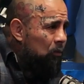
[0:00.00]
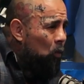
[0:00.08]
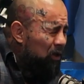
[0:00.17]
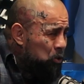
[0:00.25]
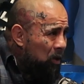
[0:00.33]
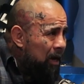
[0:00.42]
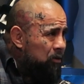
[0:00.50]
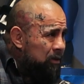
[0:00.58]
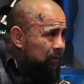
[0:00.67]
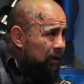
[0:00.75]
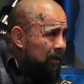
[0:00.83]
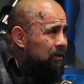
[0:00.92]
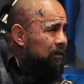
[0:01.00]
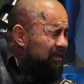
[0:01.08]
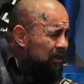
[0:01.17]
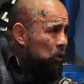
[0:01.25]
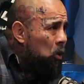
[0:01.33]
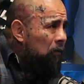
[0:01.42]
What's your address, man? He's gonna
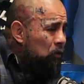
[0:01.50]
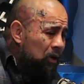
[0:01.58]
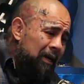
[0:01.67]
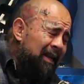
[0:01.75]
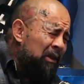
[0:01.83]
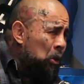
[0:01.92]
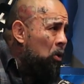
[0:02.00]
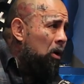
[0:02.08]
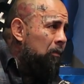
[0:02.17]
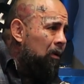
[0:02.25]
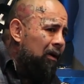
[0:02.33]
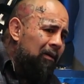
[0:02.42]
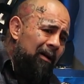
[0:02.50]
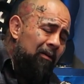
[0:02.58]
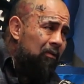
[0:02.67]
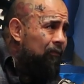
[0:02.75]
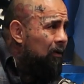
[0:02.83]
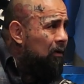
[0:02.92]
send a car for you. You gotta get in the car, bro. I go, I gotta
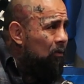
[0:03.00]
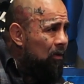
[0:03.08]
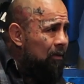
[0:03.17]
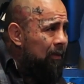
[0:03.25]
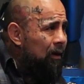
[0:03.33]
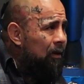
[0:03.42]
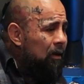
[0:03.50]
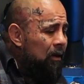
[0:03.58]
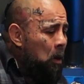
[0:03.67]
go to fucking work, man.